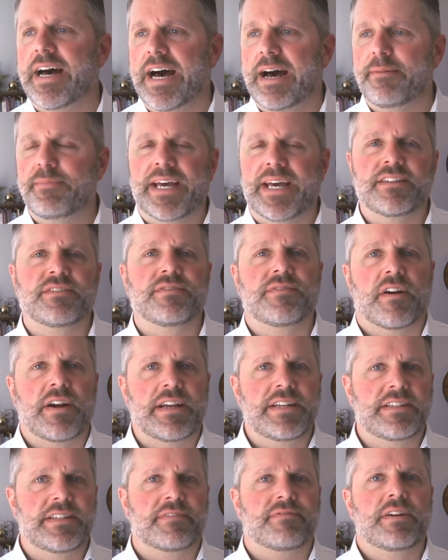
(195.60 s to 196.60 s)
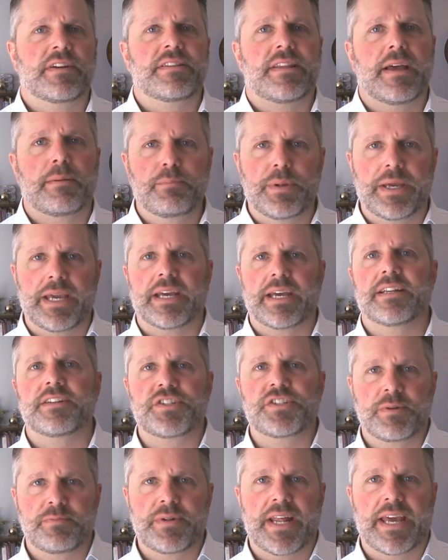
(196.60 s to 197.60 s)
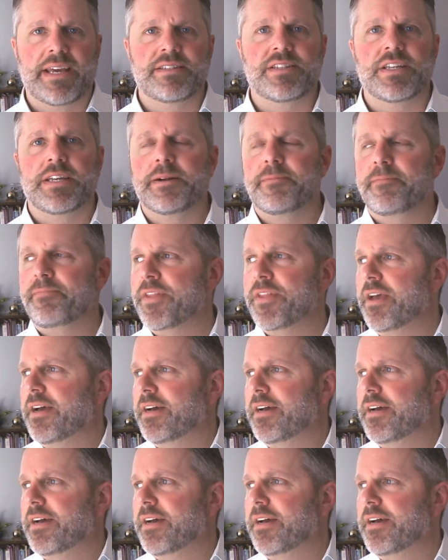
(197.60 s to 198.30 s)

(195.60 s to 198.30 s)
that's very different than being in a gymnasium